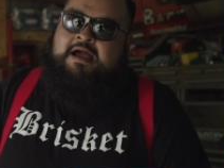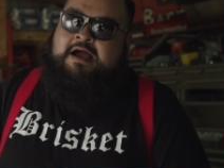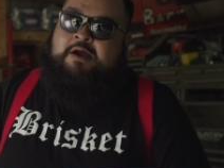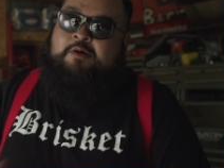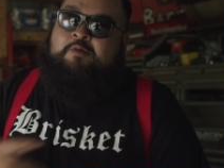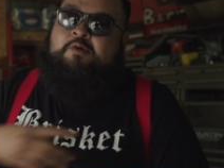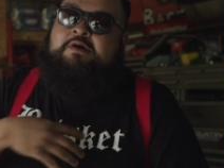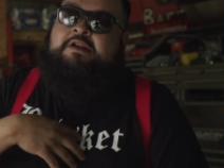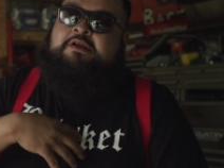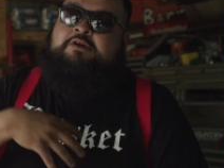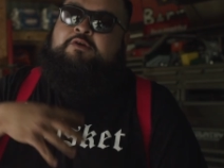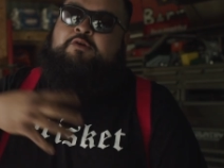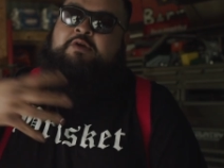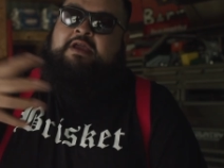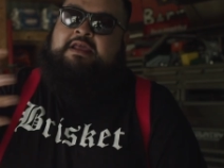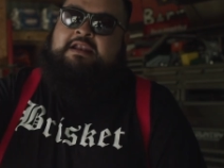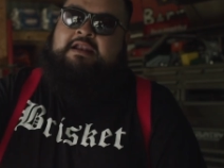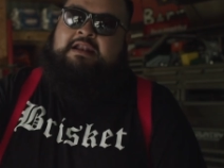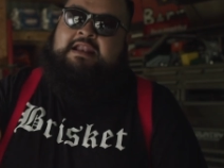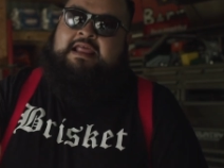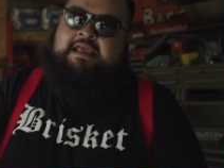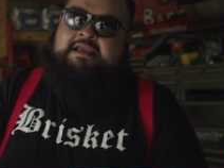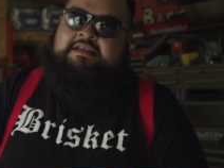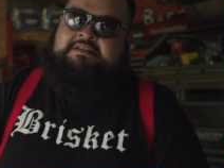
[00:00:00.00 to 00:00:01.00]
I want to
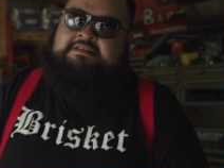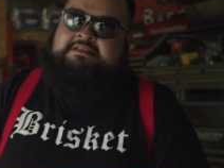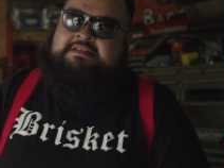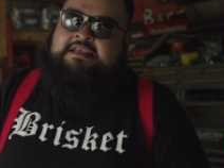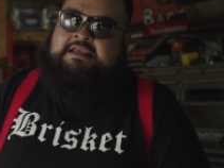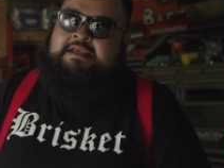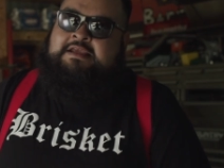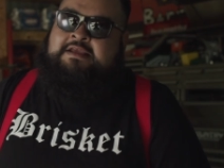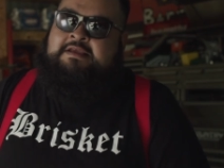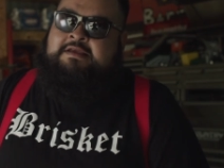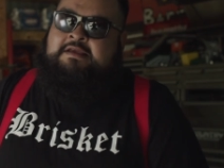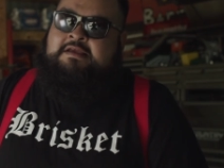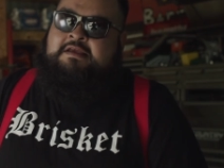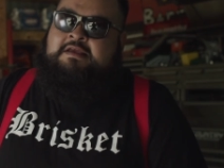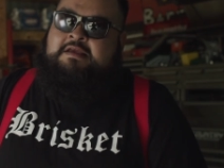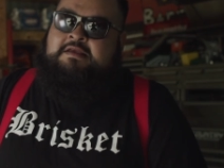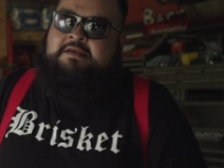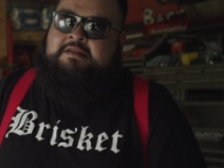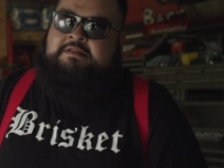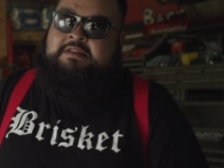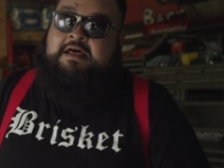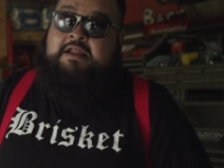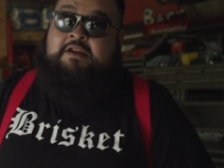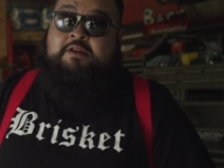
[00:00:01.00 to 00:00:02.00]
create a legacy,
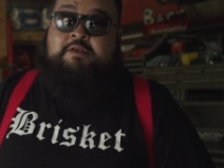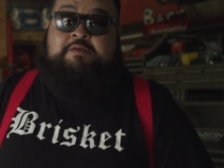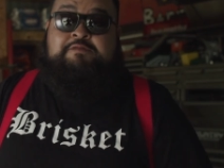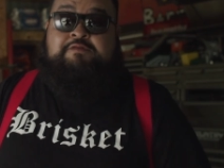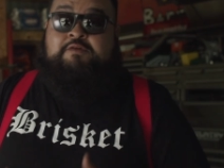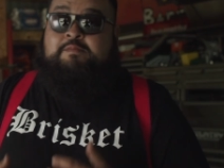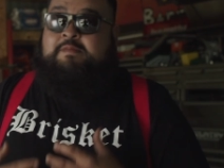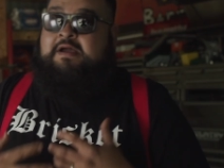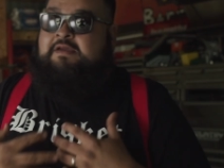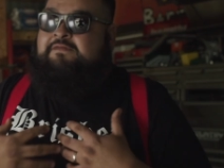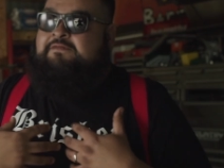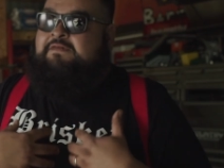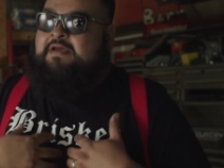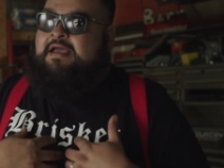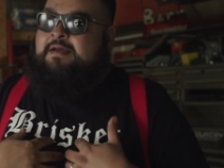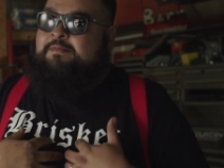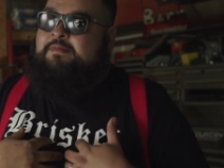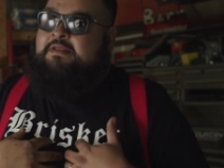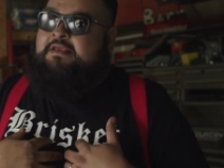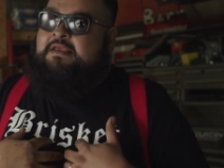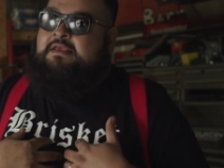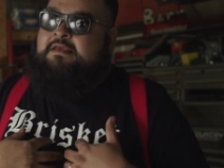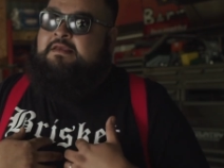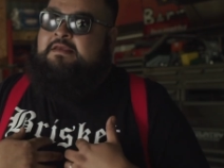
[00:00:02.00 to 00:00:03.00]
not only for my
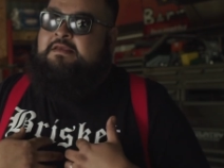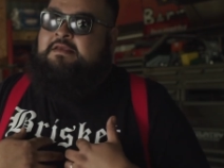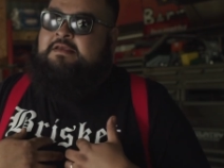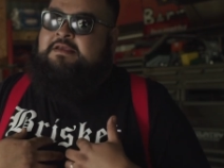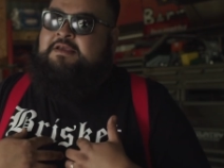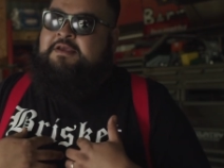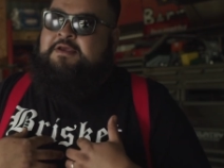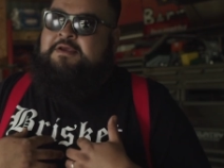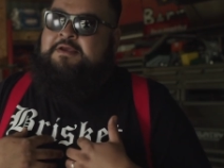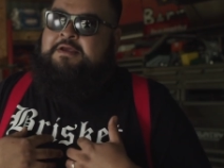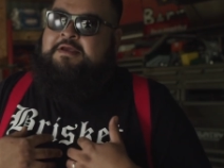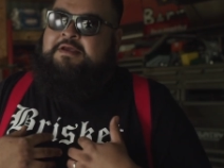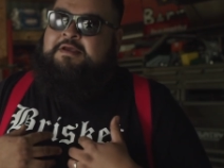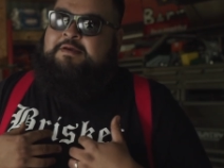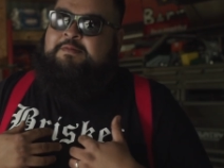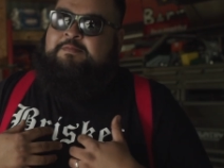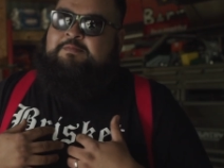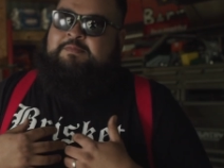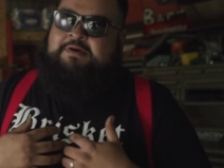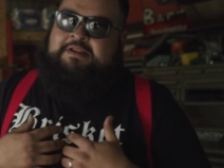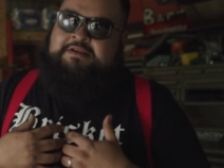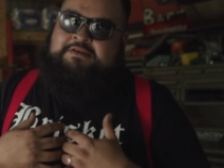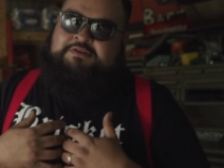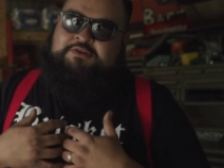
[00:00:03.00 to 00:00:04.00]
family,
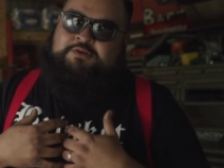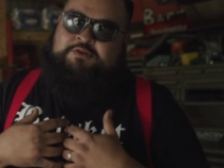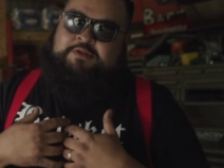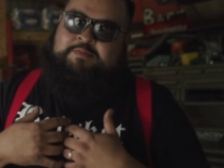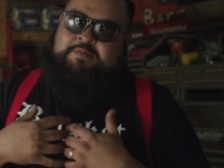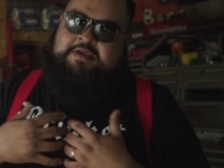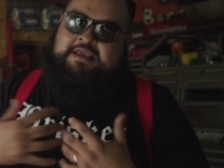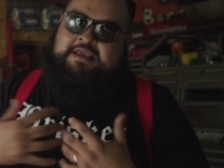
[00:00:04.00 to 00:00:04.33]
but to the